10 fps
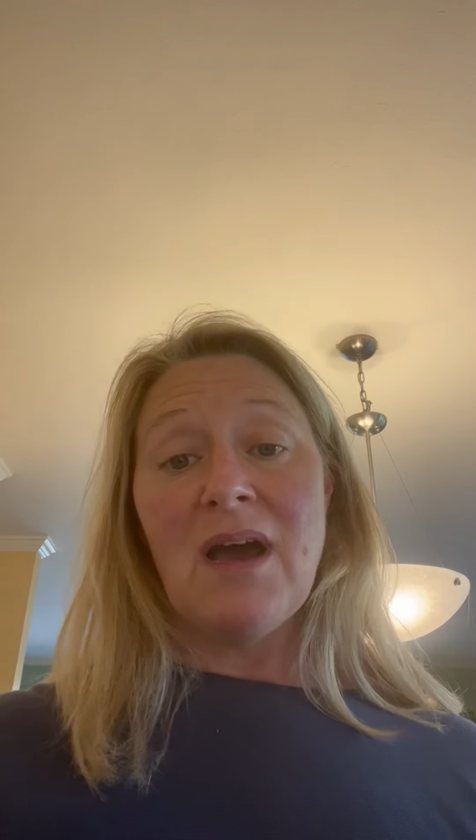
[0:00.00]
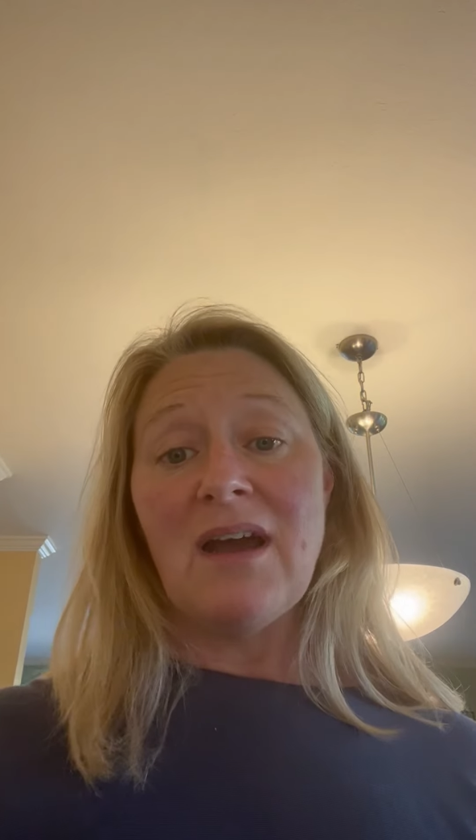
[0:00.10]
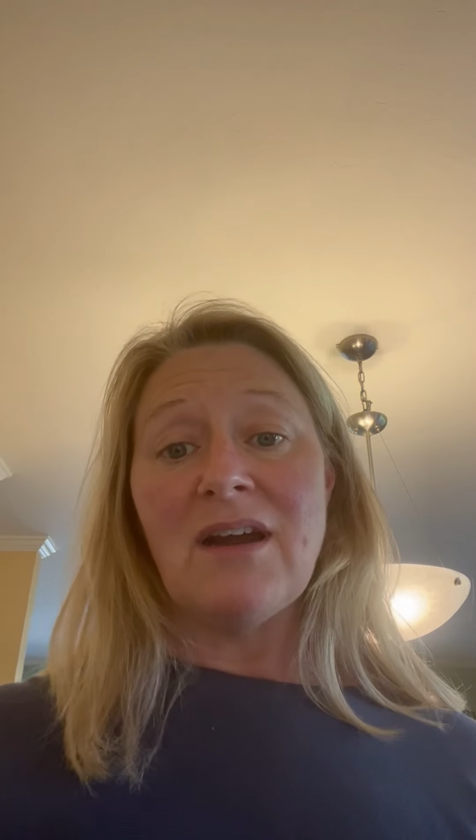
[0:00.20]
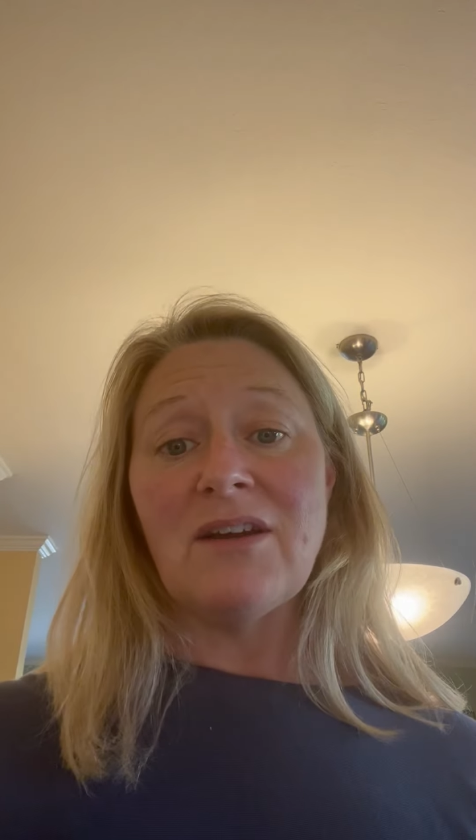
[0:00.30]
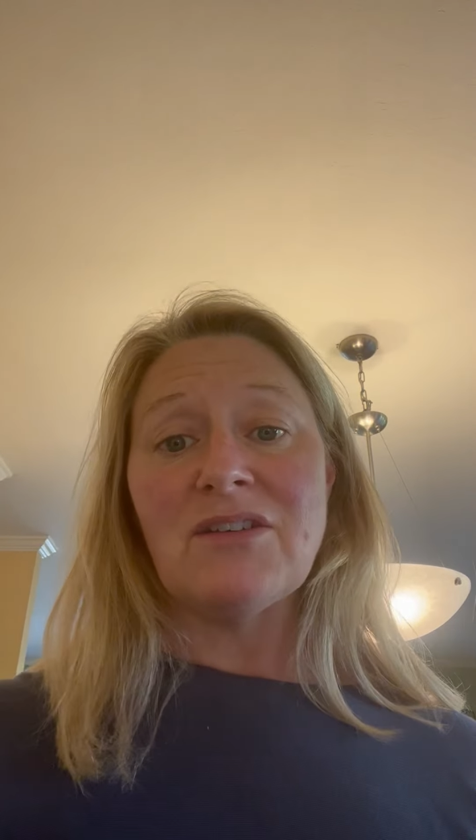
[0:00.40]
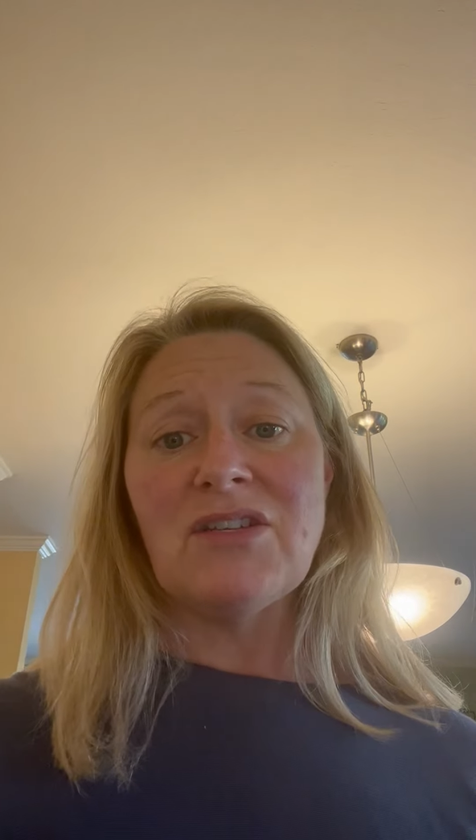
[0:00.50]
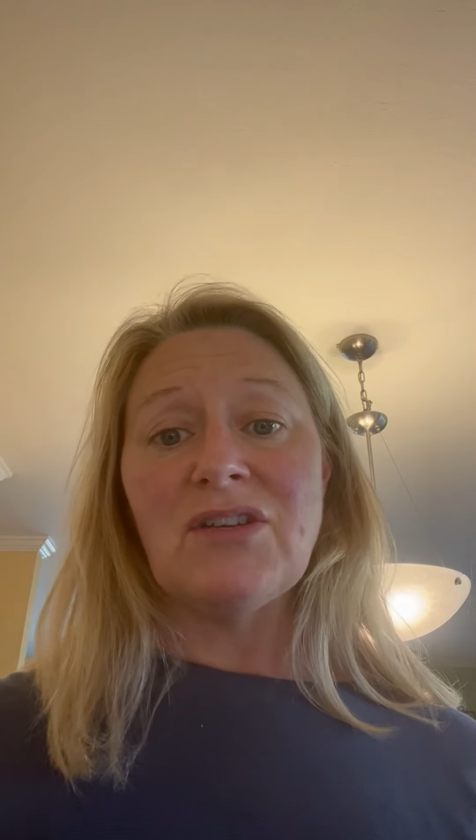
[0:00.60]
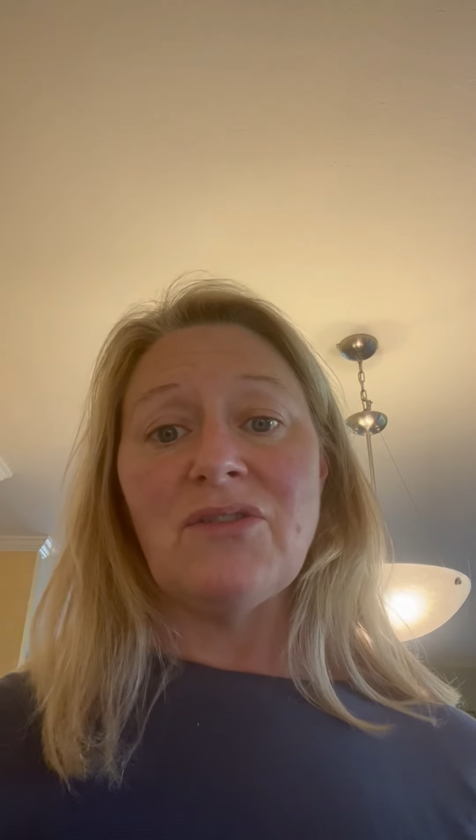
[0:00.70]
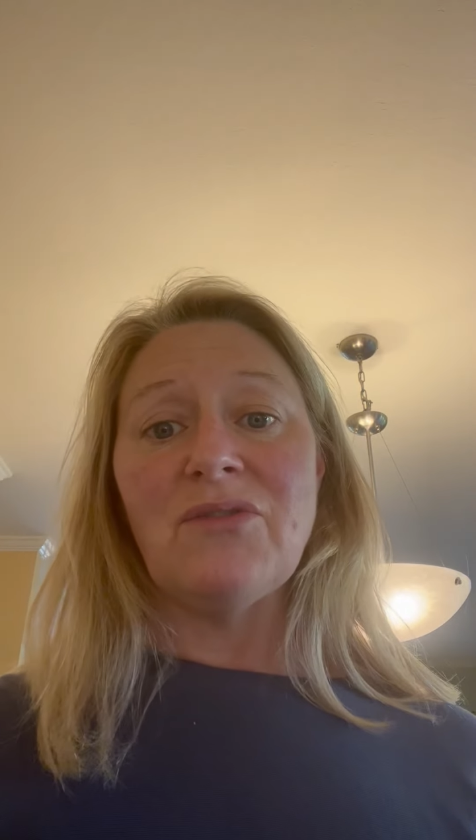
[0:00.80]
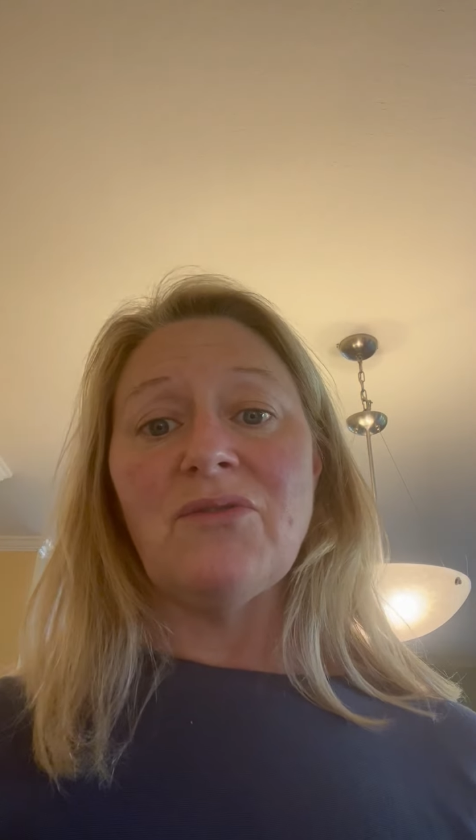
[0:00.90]
are
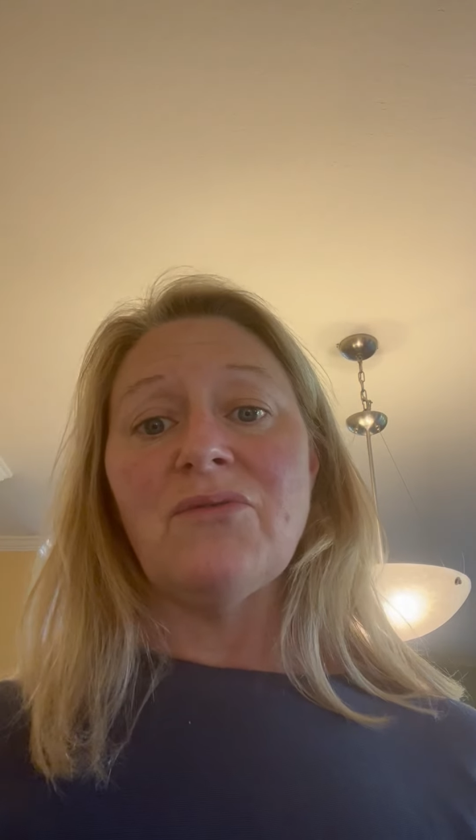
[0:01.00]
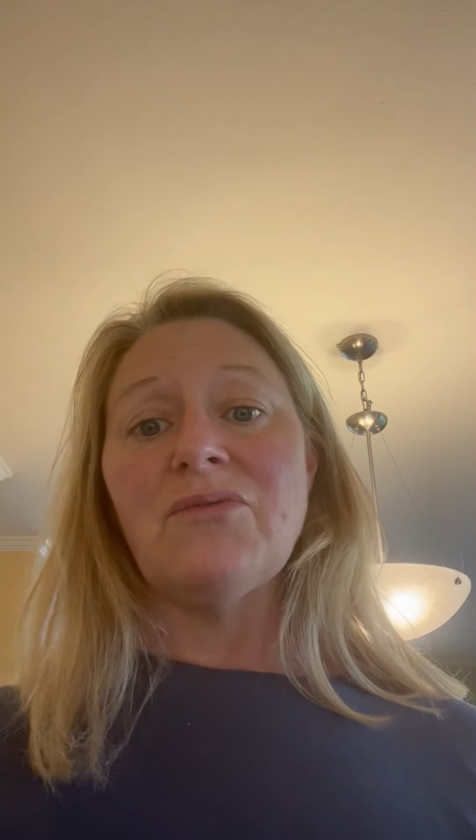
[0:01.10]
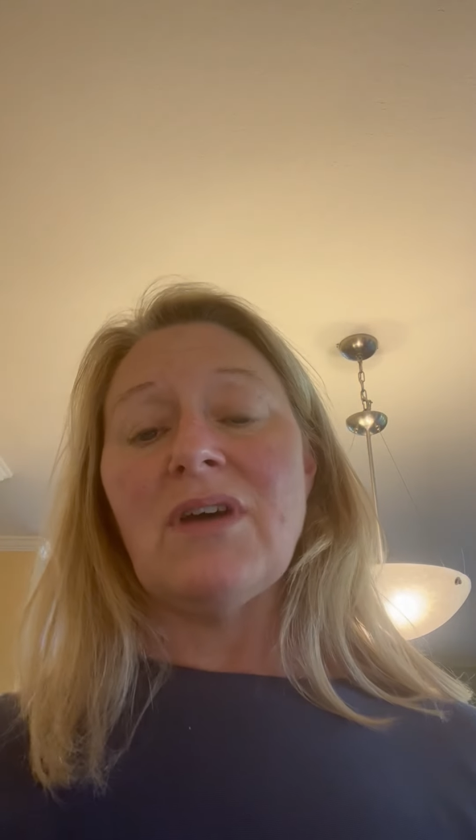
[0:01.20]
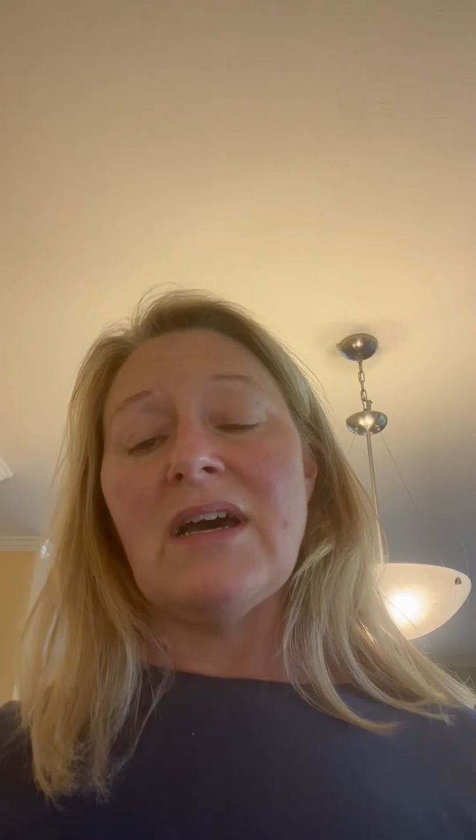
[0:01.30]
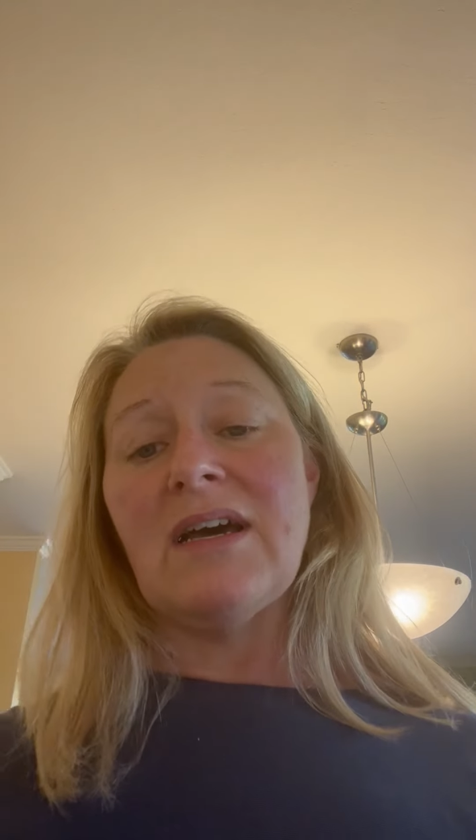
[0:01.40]
2